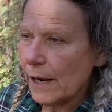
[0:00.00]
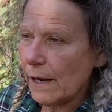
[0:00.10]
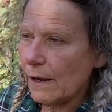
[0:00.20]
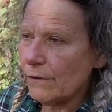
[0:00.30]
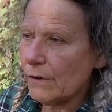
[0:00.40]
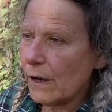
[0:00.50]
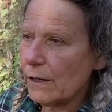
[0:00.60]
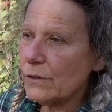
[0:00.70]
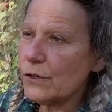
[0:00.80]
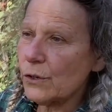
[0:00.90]
And
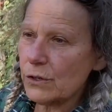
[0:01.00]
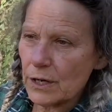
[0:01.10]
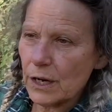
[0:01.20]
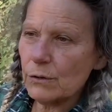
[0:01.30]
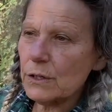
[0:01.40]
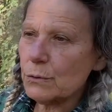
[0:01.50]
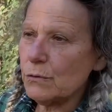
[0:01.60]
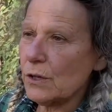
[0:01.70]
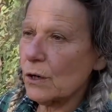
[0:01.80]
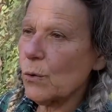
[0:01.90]
in certain areas
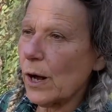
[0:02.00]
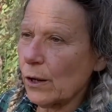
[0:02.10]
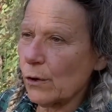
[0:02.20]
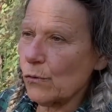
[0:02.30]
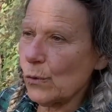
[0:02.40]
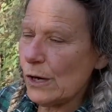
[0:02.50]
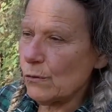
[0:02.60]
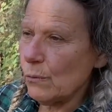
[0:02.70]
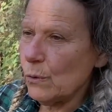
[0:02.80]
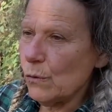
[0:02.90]
we've done quite a lot of weed
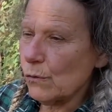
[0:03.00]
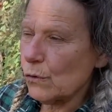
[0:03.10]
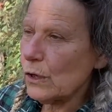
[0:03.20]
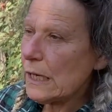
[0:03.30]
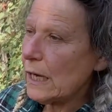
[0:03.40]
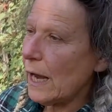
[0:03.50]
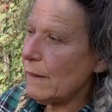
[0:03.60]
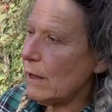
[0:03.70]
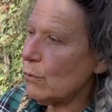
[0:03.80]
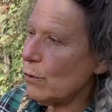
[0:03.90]
removal,
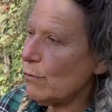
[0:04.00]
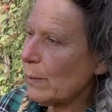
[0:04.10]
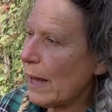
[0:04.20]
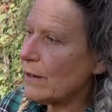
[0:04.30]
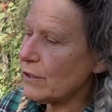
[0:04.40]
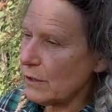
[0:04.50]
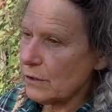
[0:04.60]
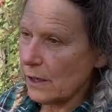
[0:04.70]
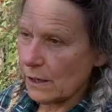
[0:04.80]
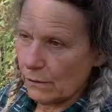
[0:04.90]
and then we've planted,
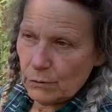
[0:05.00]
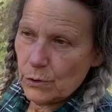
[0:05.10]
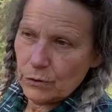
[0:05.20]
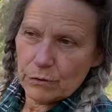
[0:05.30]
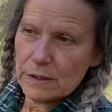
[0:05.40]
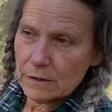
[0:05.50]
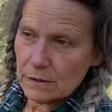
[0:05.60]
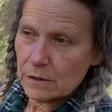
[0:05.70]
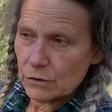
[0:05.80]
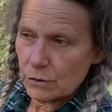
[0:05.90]
and I've learned
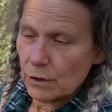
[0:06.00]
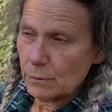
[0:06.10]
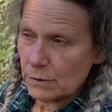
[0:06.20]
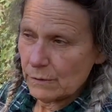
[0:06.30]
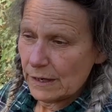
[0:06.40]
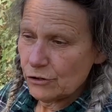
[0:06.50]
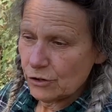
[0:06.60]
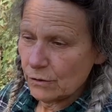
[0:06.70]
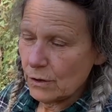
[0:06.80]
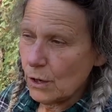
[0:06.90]
this through
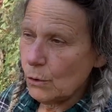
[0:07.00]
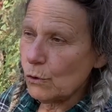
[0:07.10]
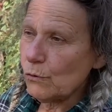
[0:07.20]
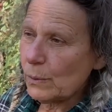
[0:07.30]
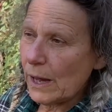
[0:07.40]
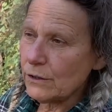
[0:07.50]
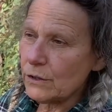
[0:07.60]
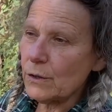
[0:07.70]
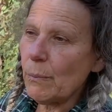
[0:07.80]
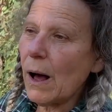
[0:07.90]
observation, we've
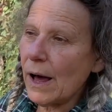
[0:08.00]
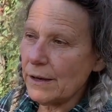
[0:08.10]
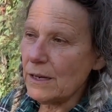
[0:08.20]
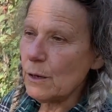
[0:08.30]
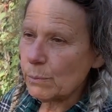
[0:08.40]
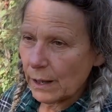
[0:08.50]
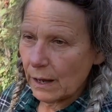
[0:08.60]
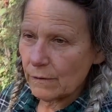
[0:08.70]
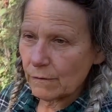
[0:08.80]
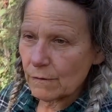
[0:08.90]
planted the pioneer
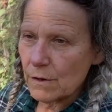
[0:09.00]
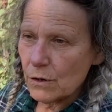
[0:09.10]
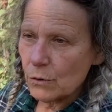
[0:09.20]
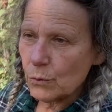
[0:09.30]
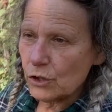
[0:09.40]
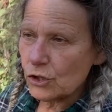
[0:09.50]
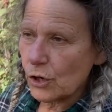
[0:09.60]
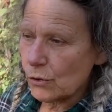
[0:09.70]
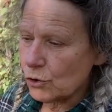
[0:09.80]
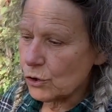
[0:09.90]
plants, which
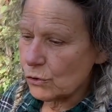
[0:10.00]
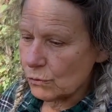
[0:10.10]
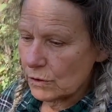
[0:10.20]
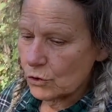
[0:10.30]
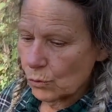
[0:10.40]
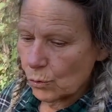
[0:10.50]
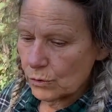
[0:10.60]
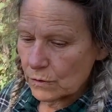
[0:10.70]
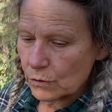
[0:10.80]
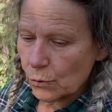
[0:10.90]
go to restore
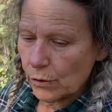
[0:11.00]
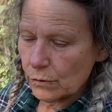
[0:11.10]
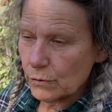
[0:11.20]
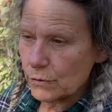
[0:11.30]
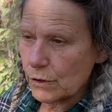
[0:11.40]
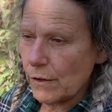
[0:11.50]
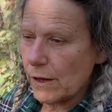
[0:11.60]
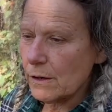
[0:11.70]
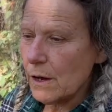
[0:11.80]
the soil so that